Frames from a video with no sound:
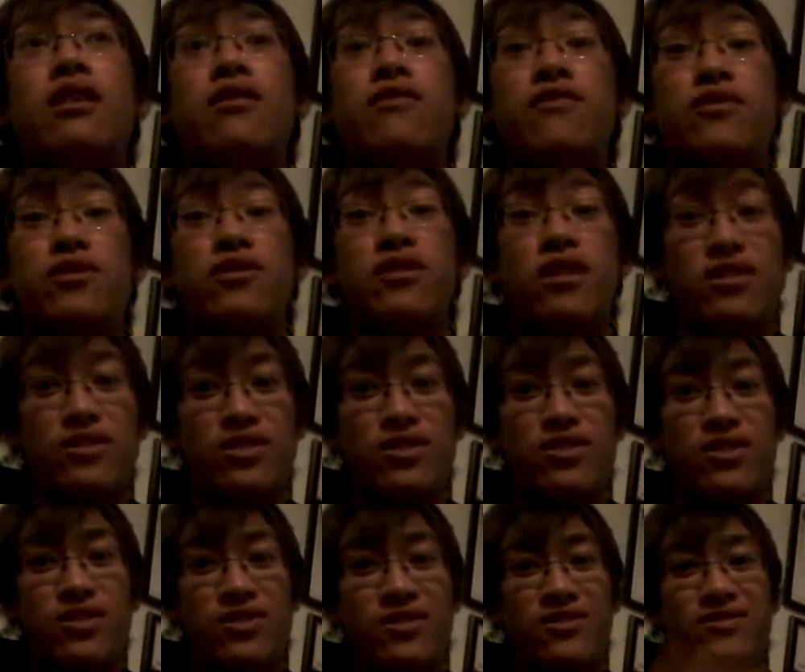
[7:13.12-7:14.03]
If you're an
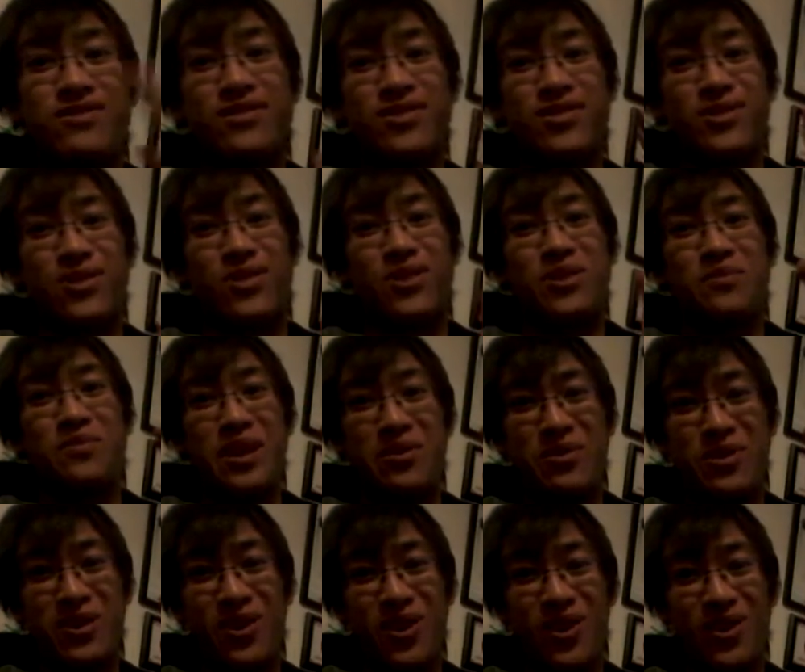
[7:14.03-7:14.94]
ugly girl, learn to
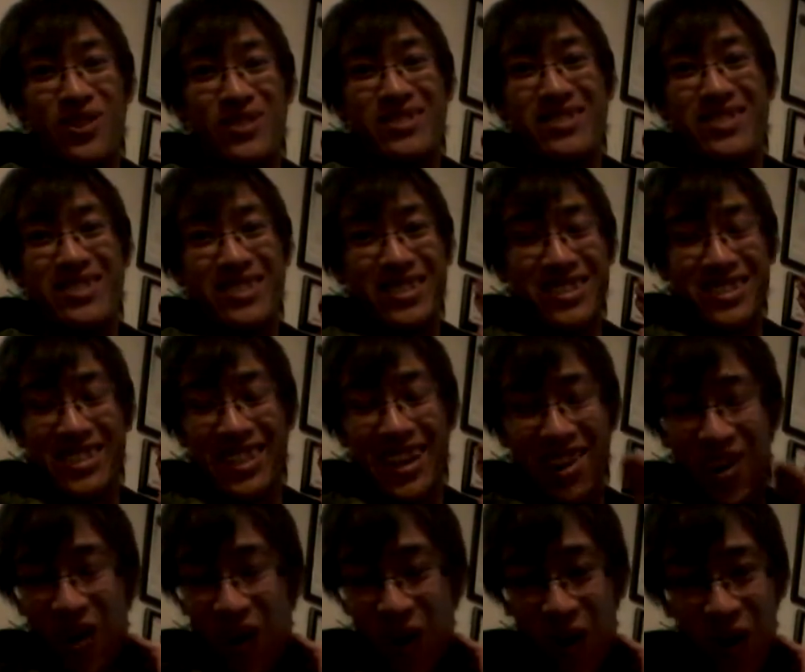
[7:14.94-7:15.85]
play with cars.
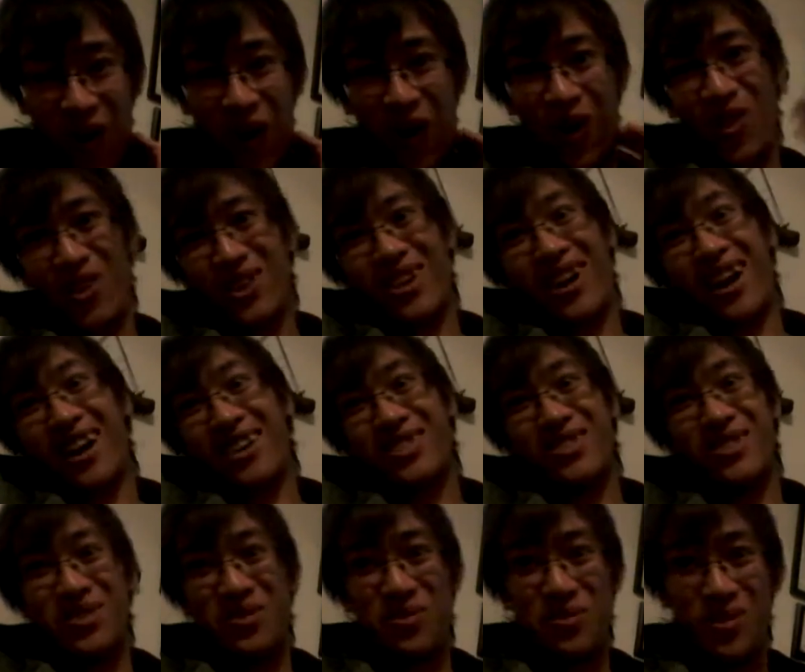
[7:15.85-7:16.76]
Then all the
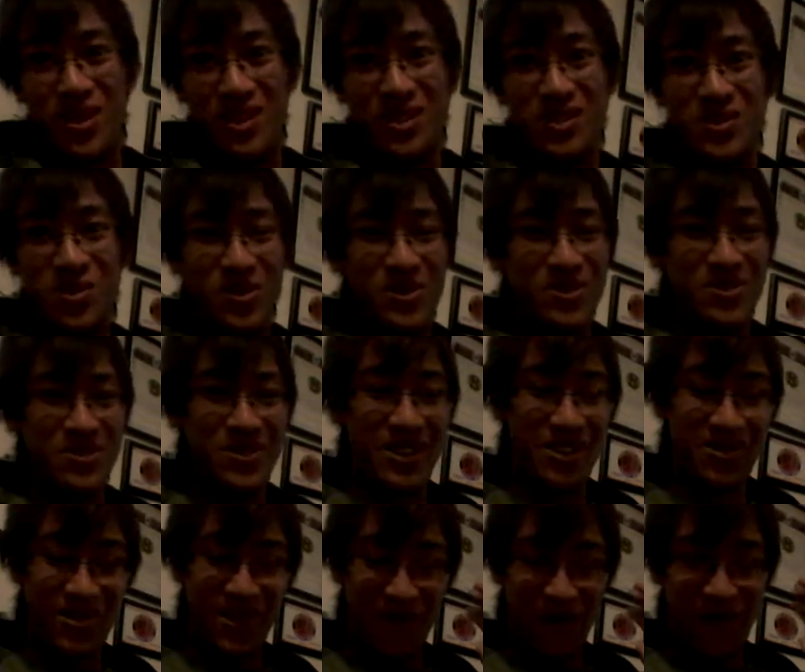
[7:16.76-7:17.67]
guys are going to rush towards you.
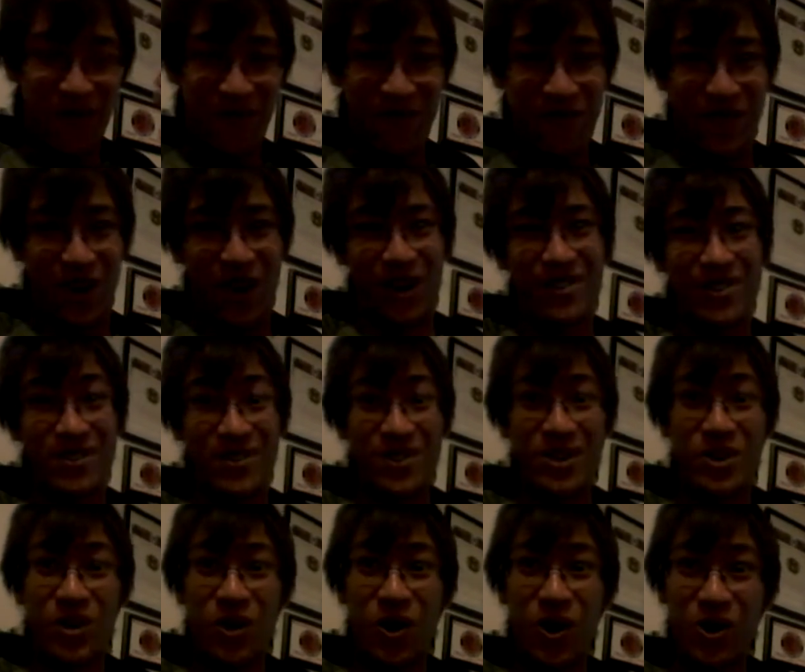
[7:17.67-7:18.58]
They don't give a fuck. They're
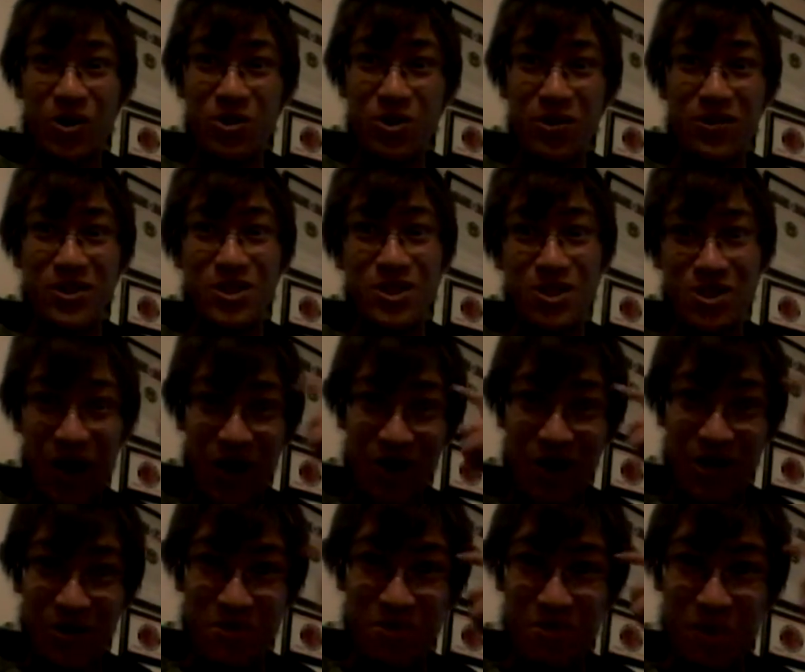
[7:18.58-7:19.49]
like, oh, you have a
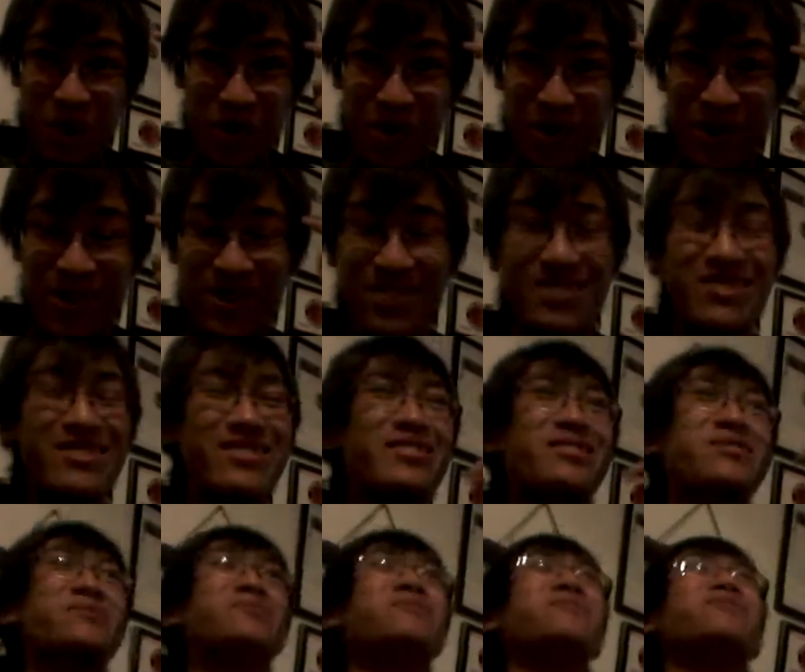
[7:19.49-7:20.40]
solid motor.
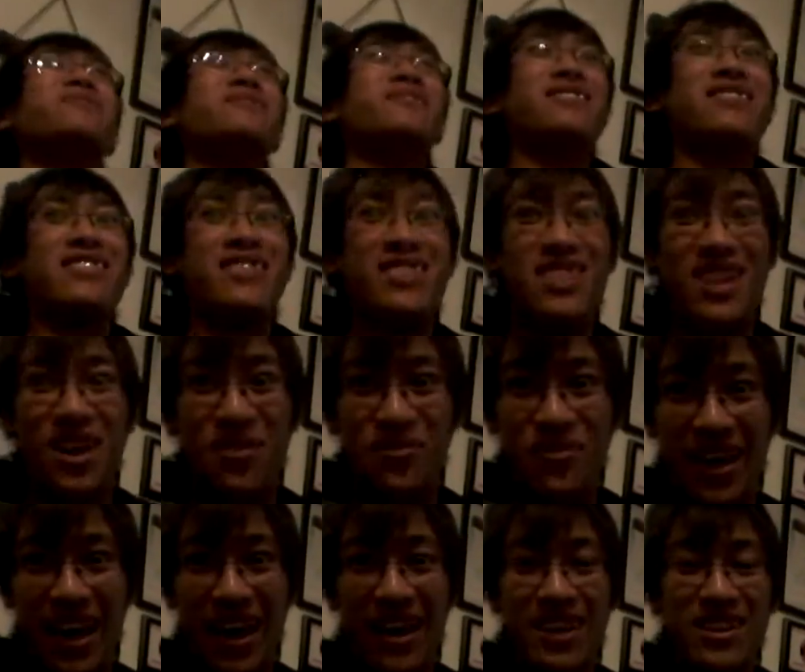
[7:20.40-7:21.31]

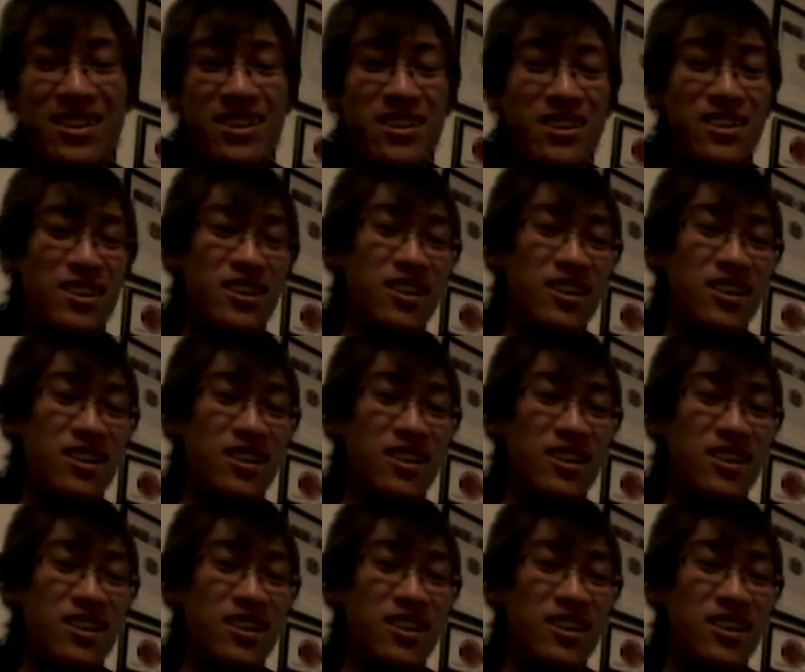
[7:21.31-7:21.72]
Love that.